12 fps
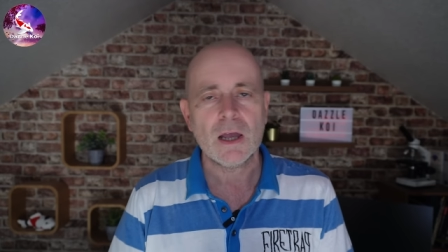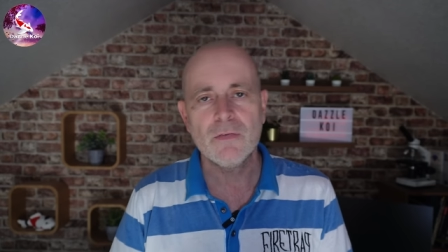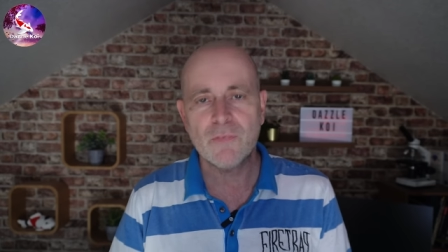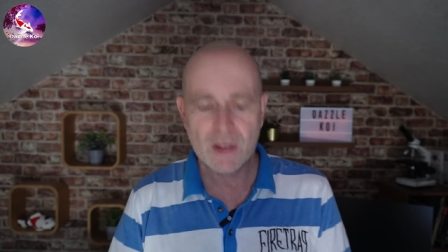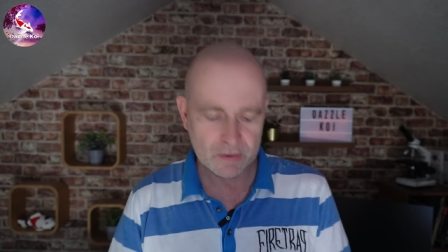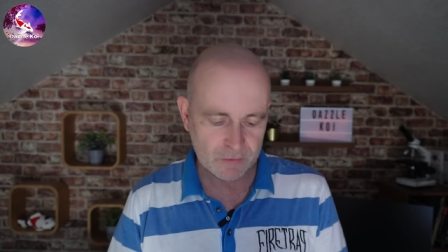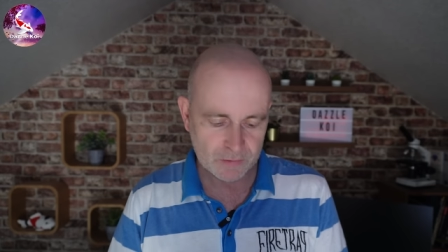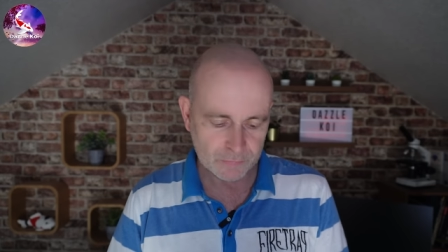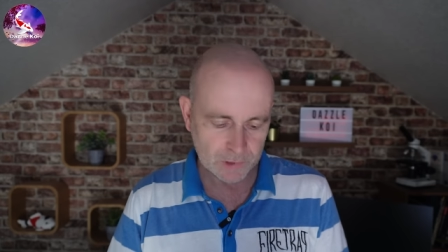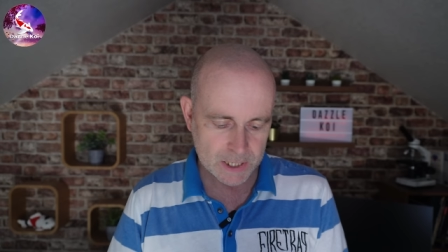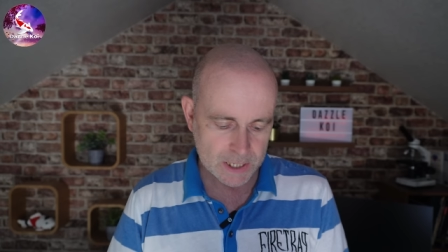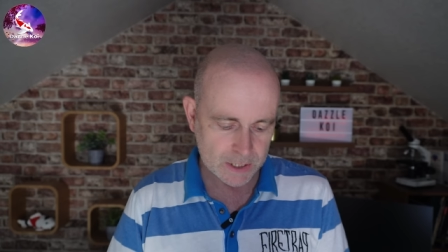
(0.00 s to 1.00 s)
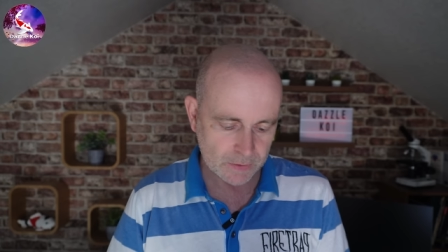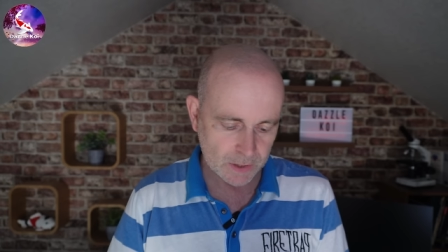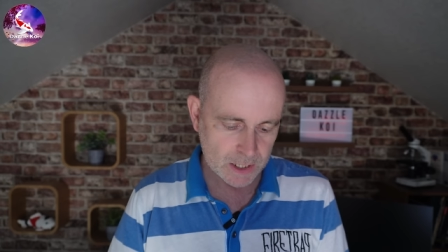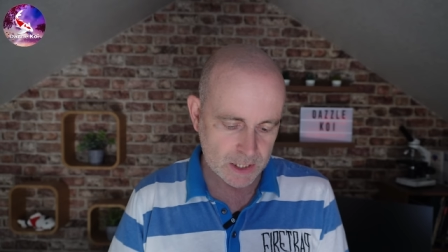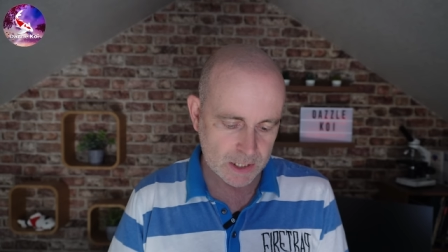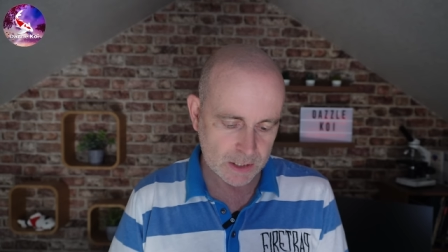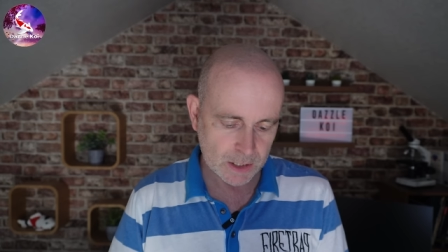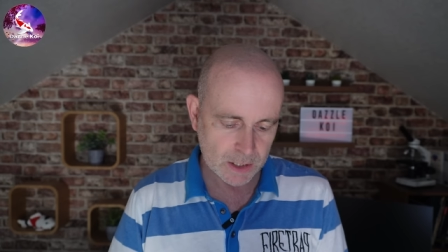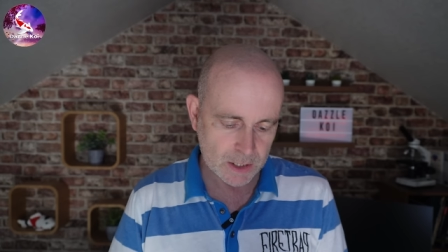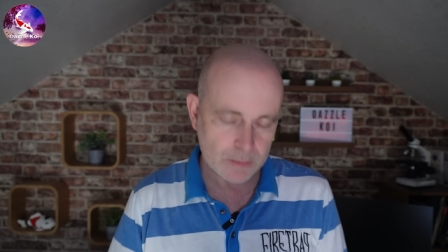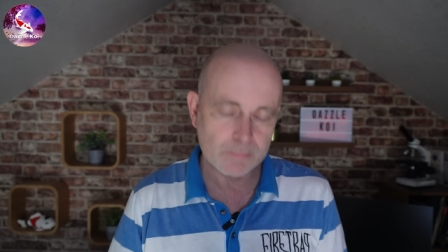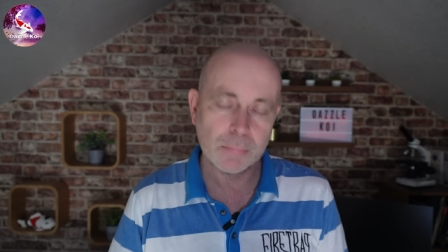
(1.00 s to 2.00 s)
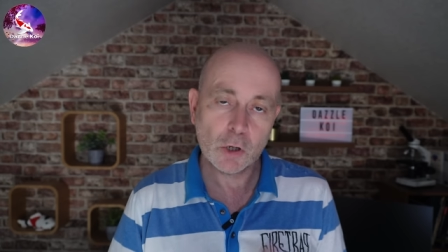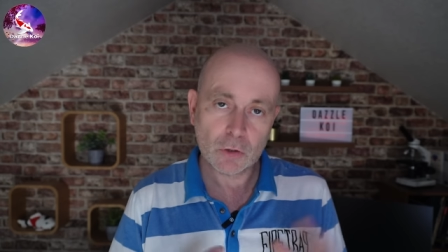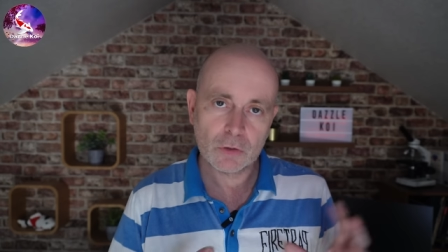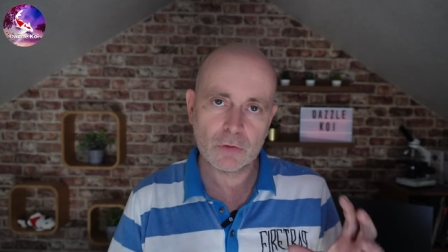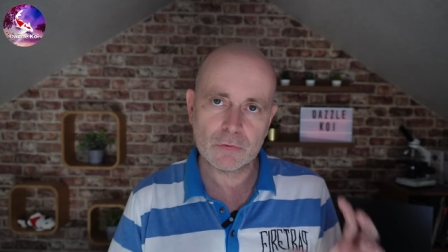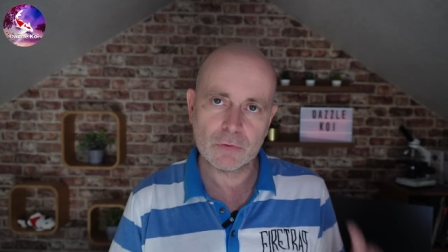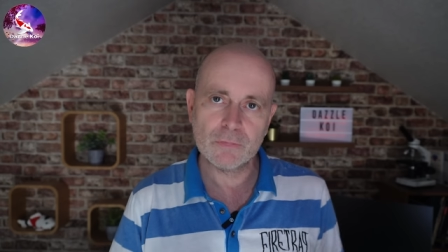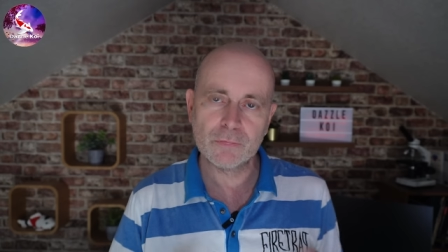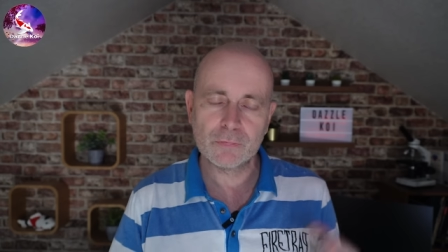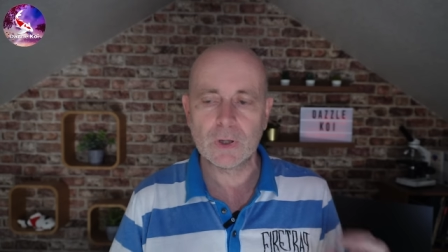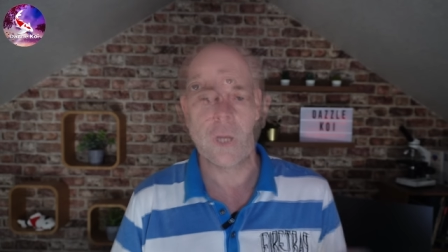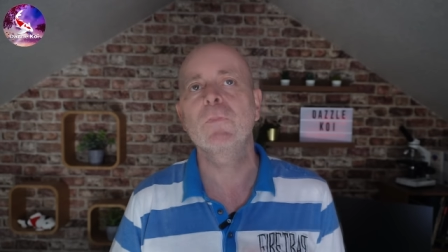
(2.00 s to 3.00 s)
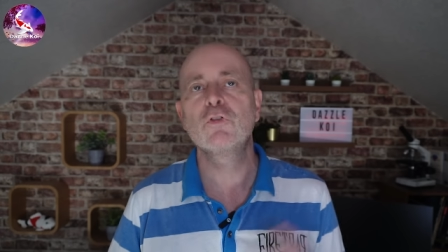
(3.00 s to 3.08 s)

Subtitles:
Effectively, the bottles of